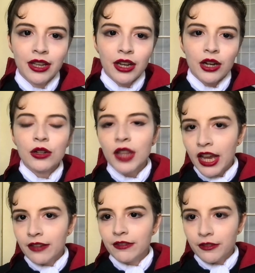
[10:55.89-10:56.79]
her
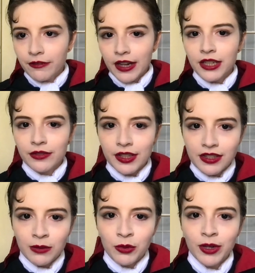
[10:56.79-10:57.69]
life effectively
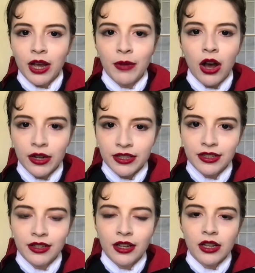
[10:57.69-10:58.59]
seemed to become
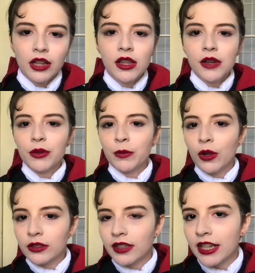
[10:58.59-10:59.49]
haunted, along with
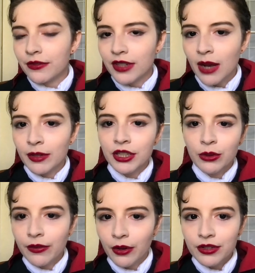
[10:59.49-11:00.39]
poltergeist phenomena,
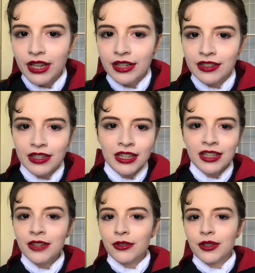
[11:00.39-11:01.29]
UFO sightings, and
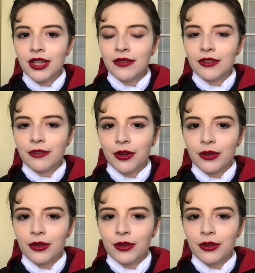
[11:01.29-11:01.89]
even further